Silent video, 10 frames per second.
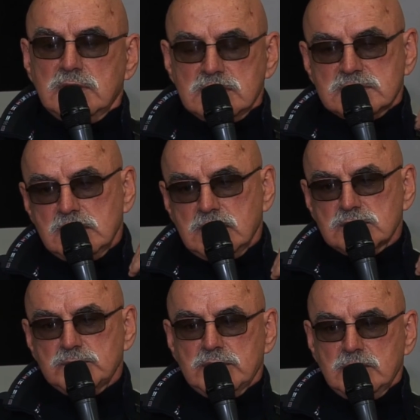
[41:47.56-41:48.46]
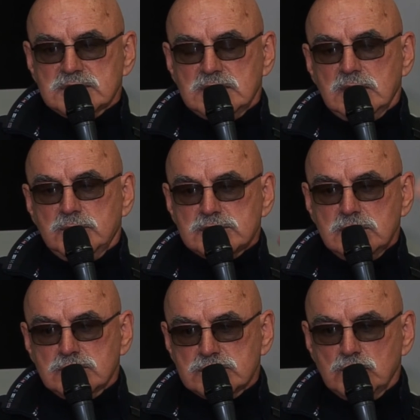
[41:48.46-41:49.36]
this example
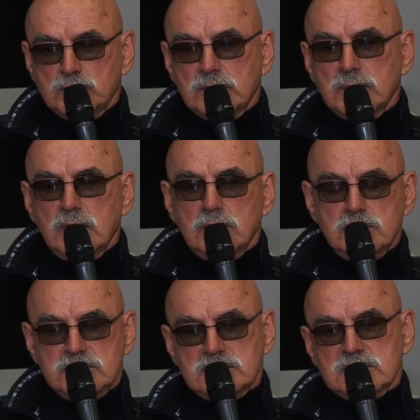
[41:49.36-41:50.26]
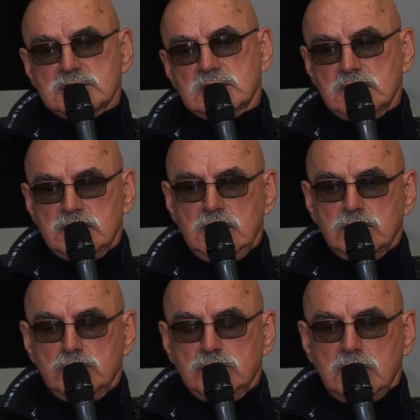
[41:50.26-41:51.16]
uh, can be
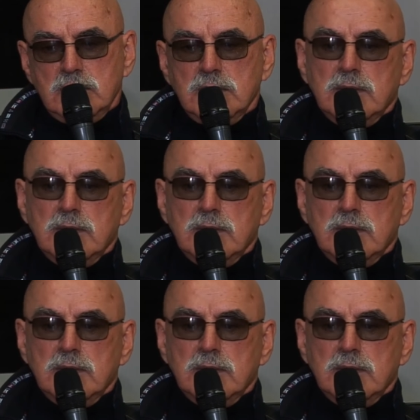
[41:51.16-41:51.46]
followed. Uh,